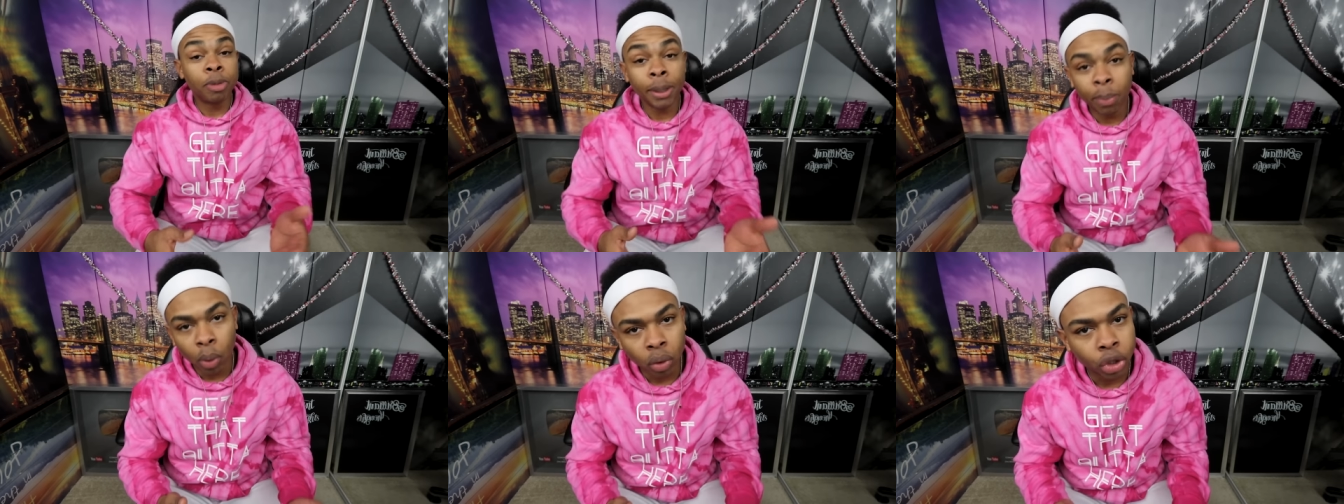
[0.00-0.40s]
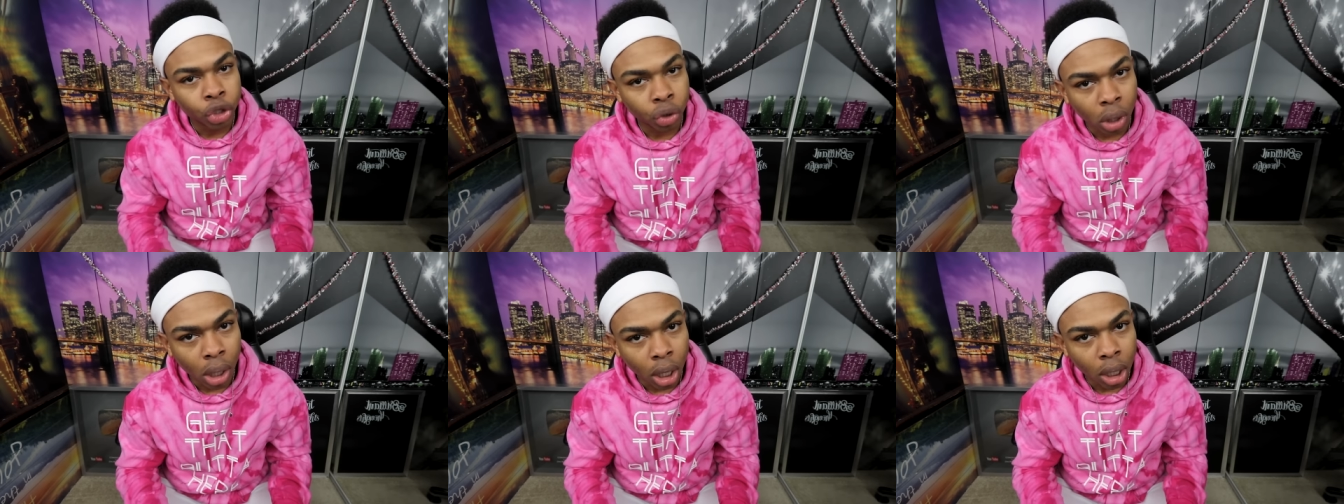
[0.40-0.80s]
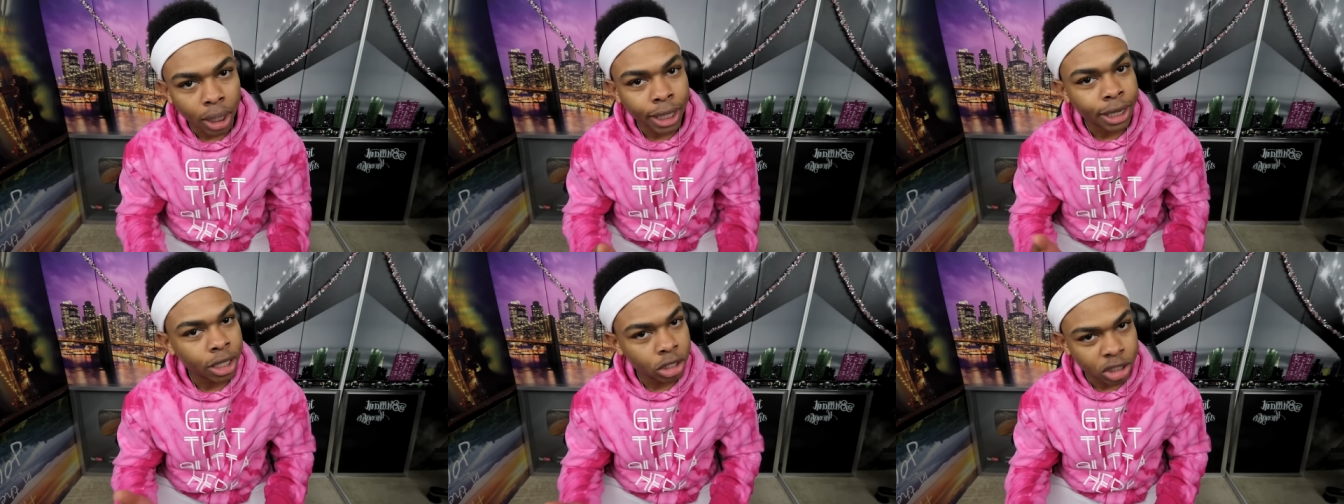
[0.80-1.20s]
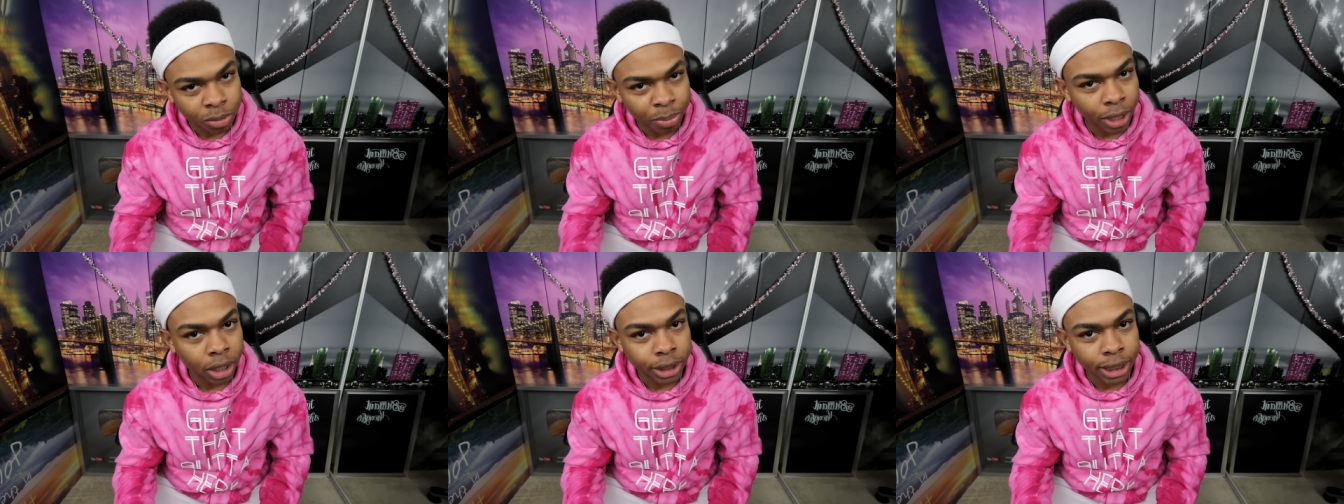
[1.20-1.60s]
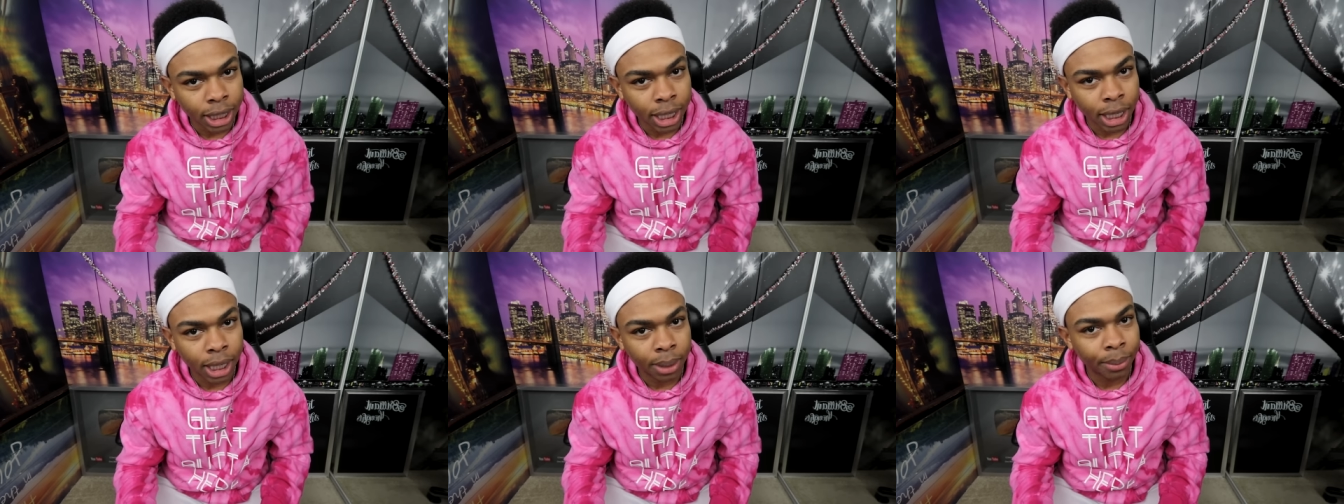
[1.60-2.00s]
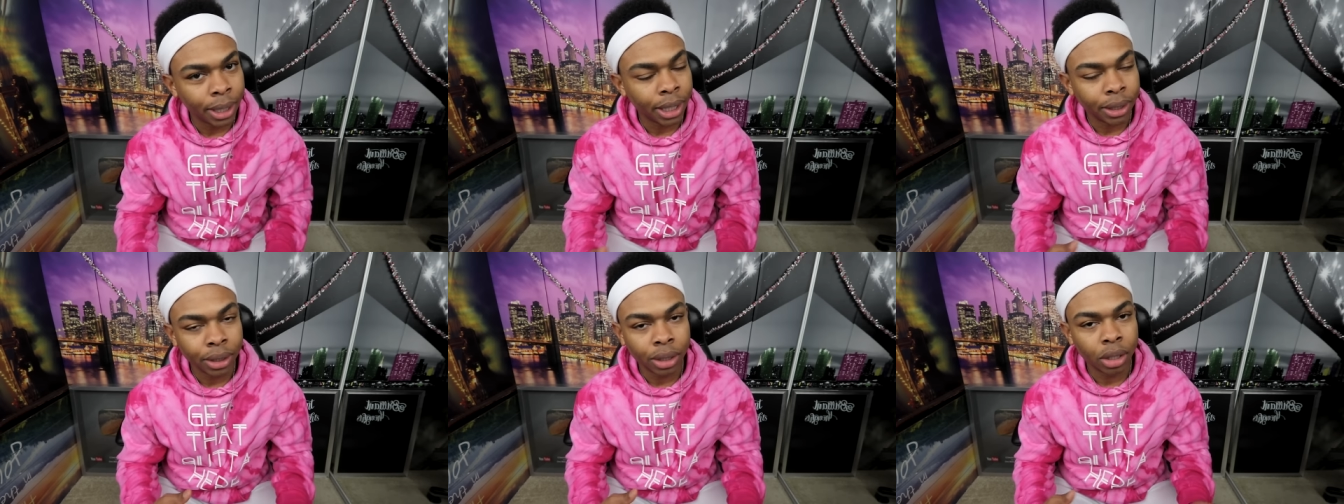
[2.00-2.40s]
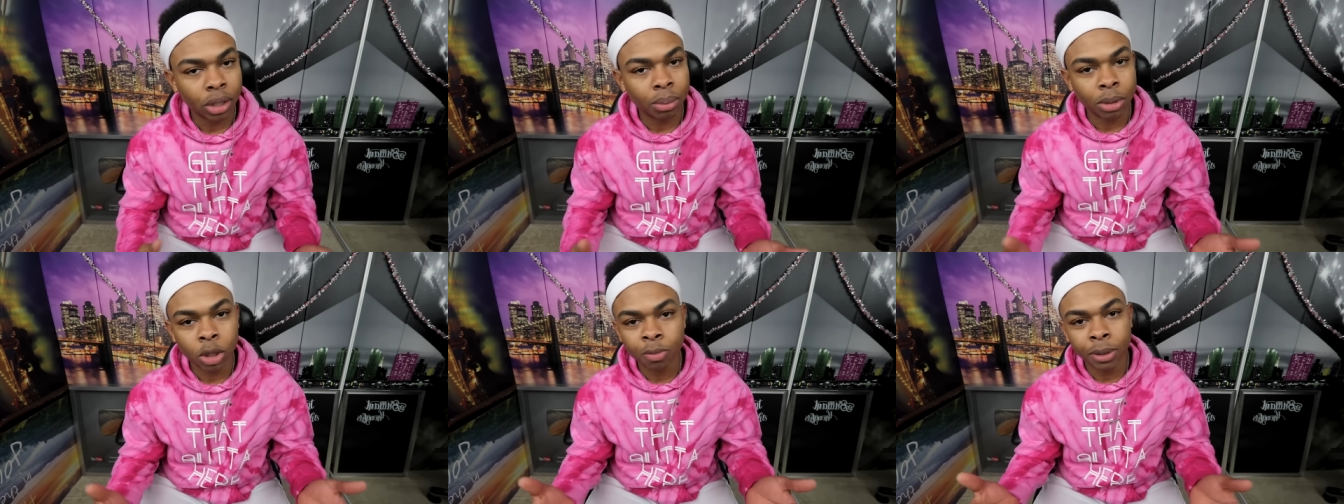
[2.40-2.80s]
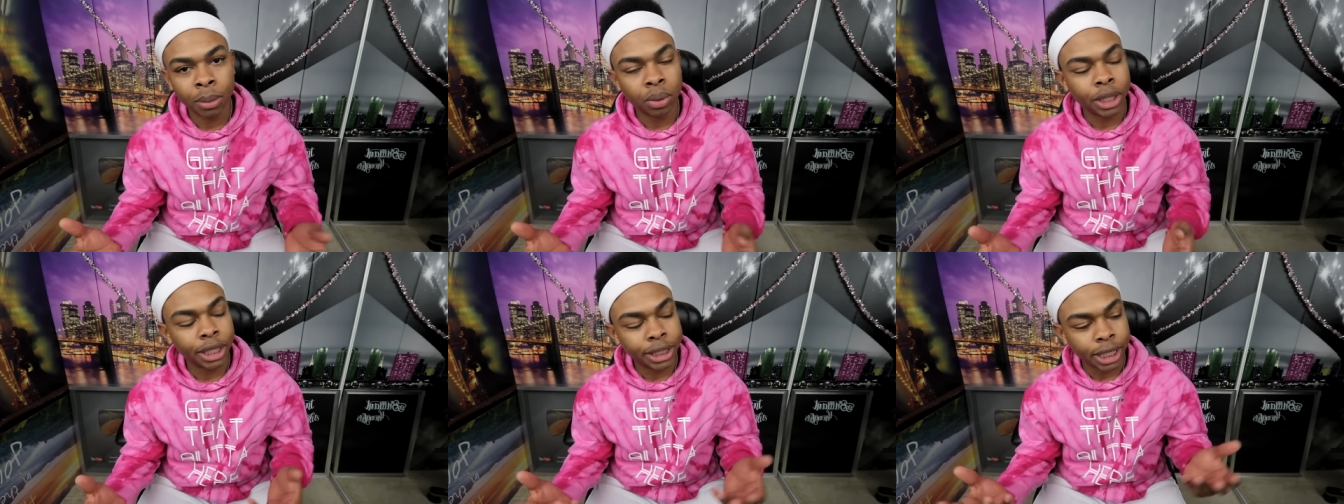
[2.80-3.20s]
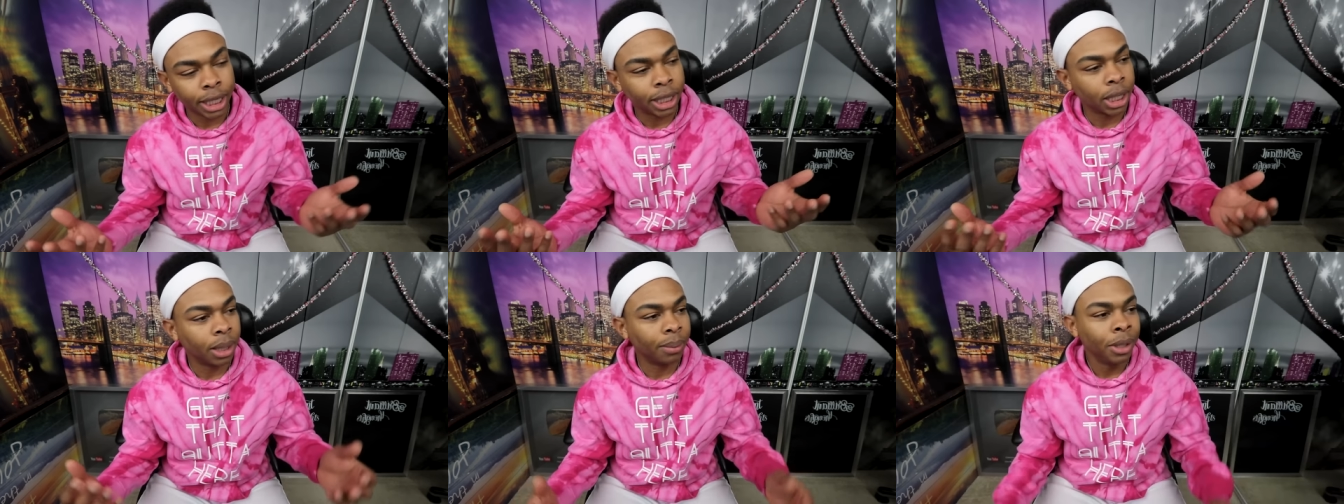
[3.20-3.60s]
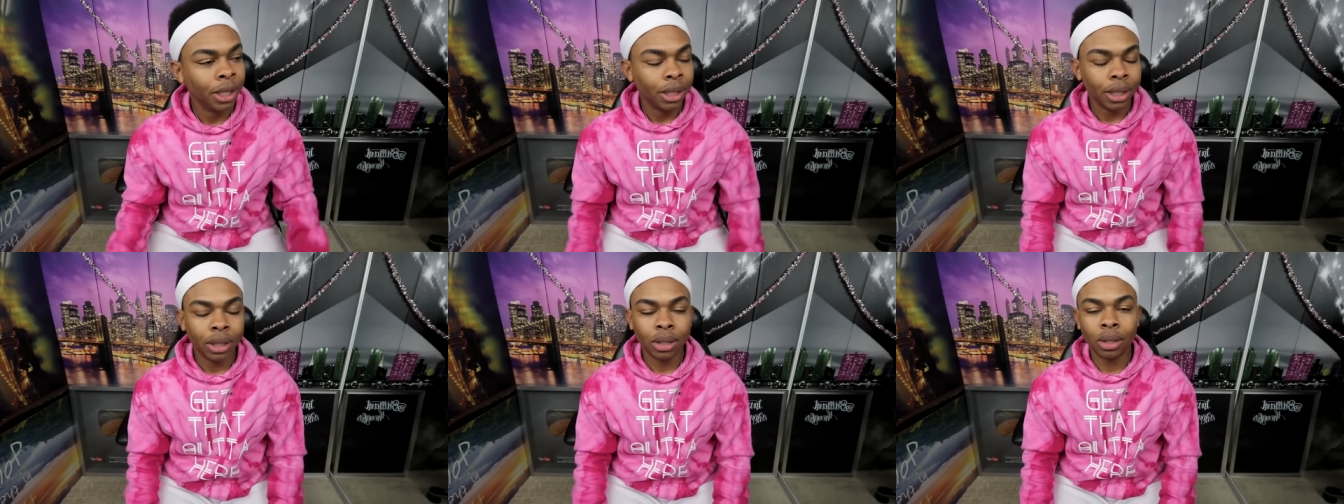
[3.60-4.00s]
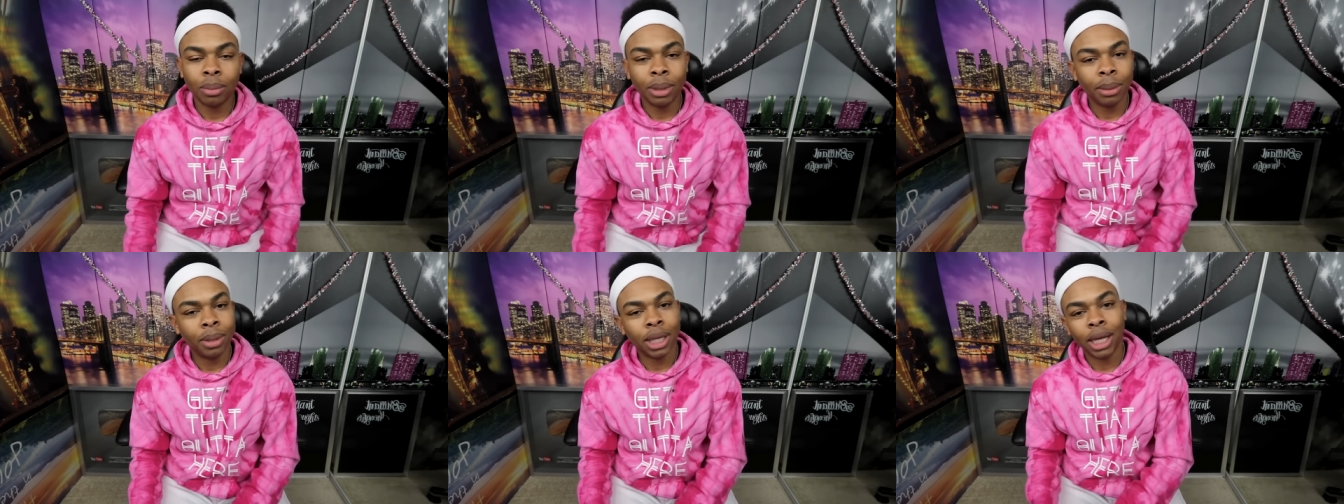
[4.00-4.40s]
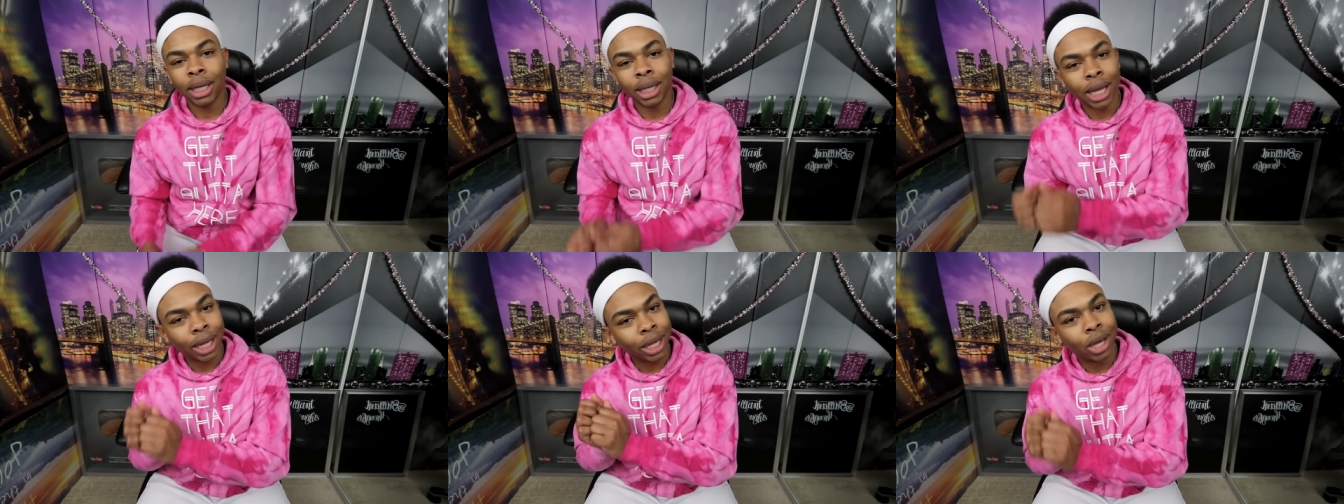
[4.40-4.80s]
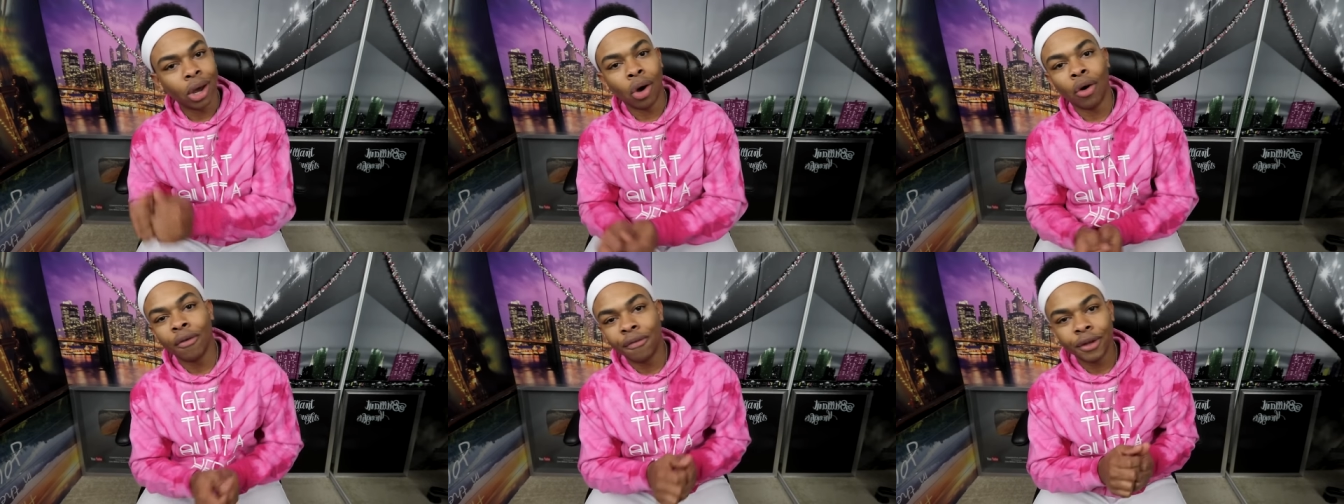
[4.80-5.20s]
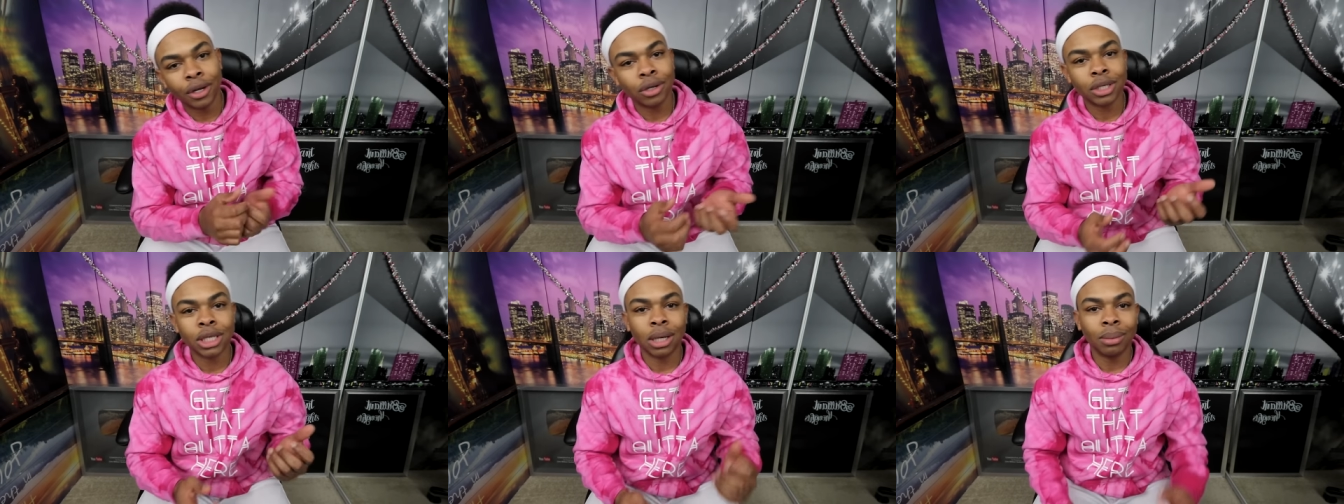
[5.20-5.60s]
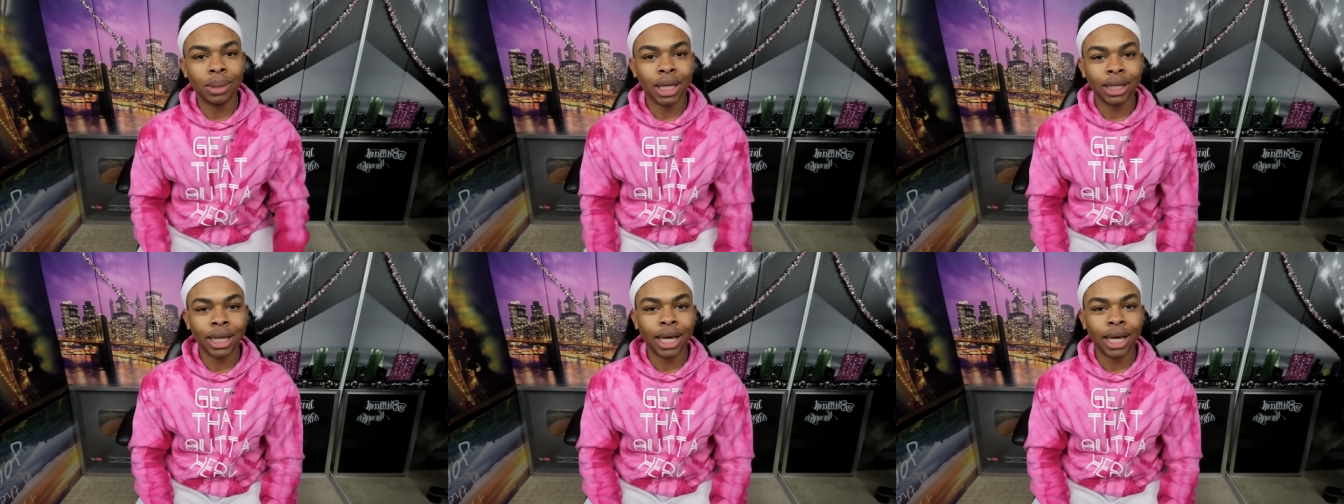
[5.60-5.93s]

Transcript: people draw in their spare time and you know, most people they take up, you know, maybe like, like golfing or something like